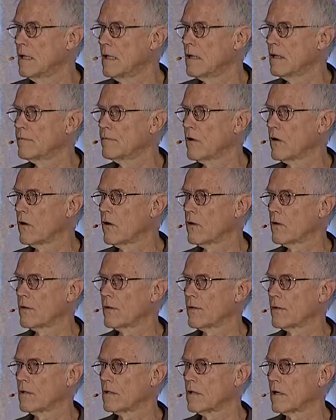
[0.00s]
of all
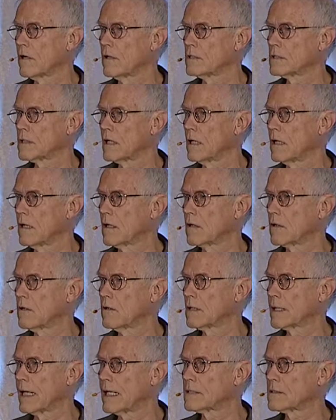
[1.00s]
the large uh,
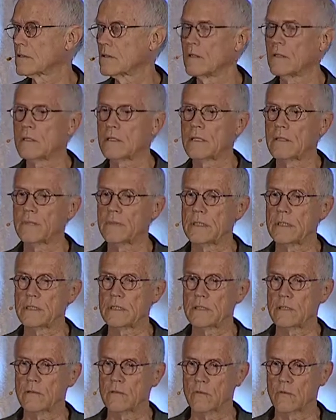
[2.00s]
coal, gas, and oil
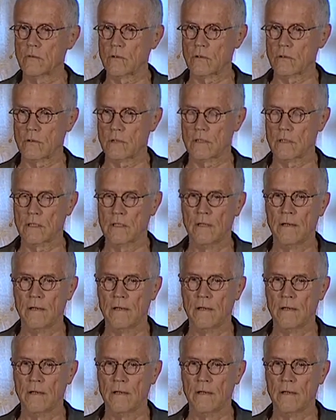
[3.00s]
companies in the world